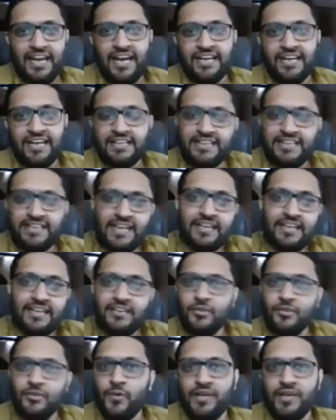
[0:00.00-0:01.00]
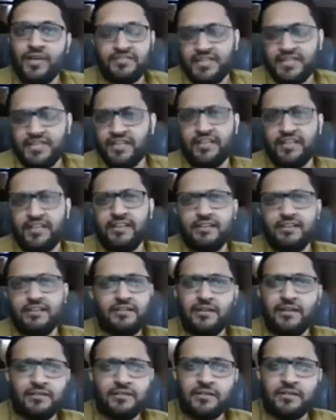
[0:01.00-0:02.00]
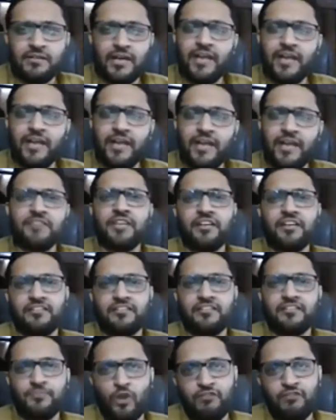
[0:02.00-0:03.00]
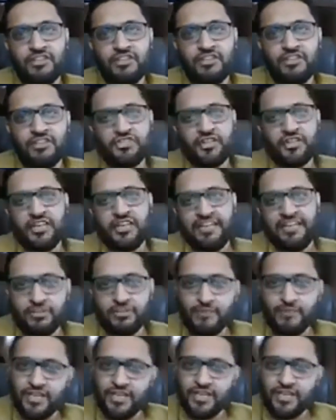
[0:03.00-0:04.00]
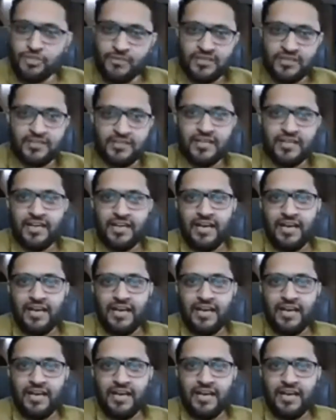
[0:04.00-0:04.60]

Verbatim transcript: And then you know I started and uh, I, I, started a small venture in event management.